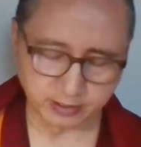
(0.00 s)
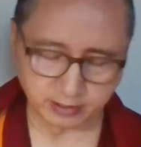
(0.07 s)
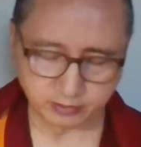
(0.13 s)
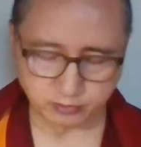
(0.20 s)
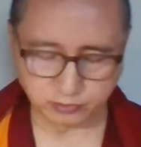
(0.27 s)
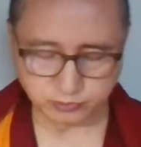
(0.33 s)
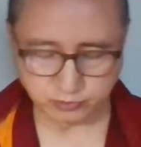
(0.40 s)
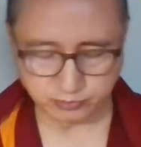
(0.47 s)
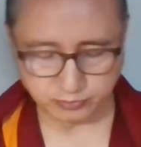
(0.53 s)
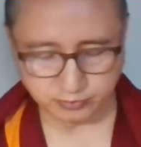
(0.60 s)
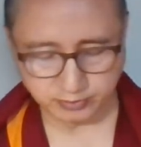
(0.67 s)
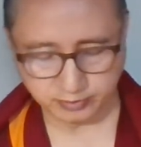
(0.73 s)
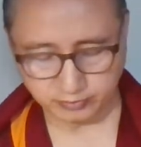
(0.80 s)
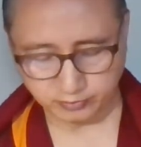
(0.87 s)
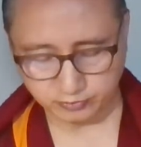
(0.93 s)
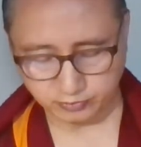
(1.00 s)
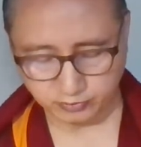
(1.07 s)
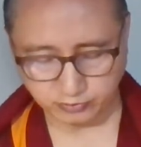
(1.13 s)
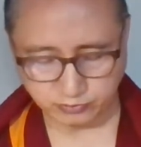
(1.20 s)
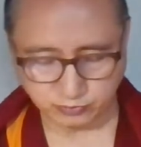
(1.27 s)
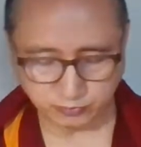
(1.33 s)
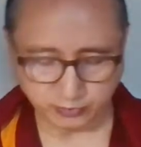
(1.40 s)
and also
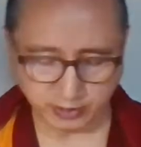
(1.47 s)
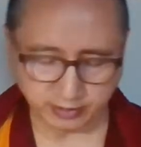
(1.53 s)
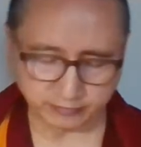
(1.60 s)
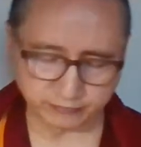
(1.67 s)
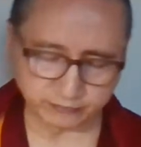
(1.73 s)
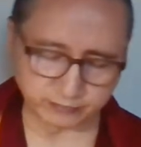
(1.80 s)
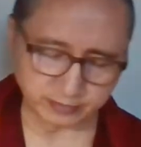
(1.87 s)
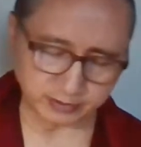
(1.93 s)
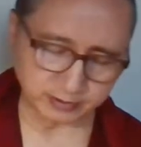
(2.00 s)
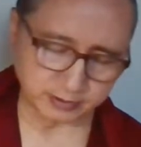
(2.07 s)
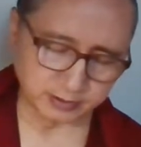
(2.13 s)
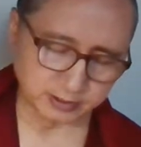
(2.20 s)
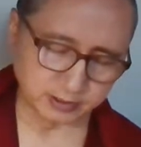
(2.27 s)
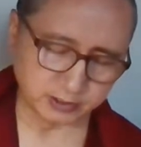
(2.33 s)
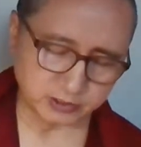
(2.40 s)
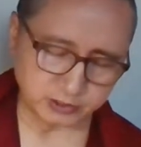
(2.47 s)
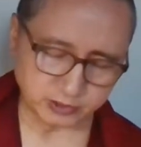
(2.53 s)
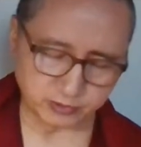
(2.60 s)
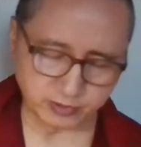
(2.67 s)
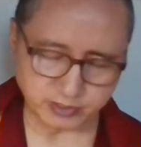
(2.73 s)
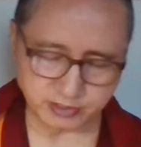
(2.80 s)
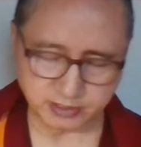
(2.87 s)
those who have
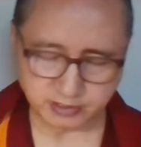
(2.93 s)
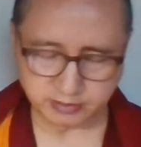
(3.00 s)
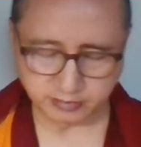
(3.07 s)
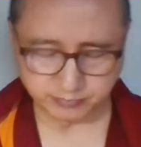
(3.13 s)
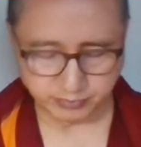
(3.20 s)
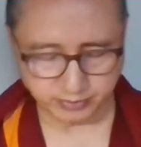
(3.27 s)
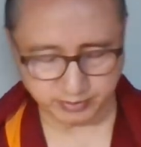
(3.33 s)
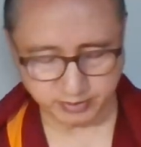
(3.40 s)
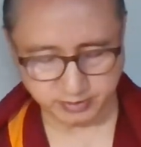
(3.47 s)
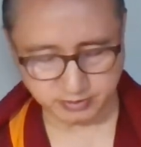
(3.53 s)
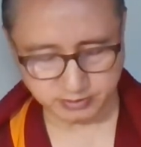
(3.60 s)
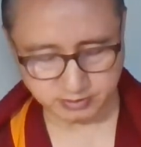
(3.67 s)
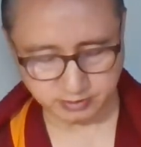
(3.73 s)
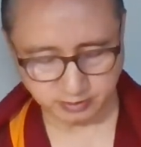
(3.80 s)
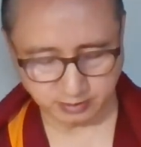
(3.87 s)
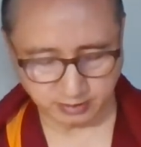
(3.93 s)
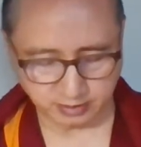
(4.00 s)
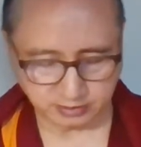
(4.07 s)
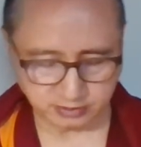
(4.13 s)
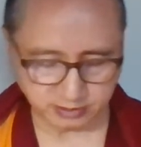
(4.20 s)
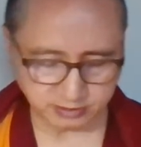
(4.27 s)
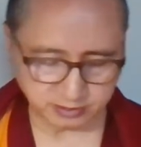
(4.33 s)
requested prayers,
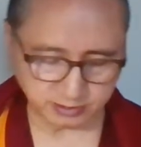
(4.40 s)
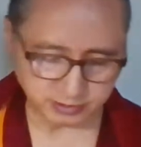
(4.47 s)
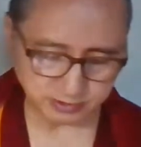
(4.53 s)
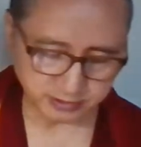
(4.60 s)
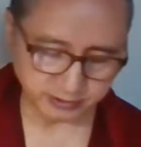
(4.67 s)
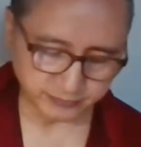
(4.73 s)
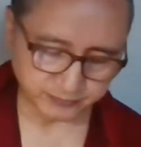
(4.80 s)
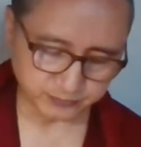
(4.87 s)
like such as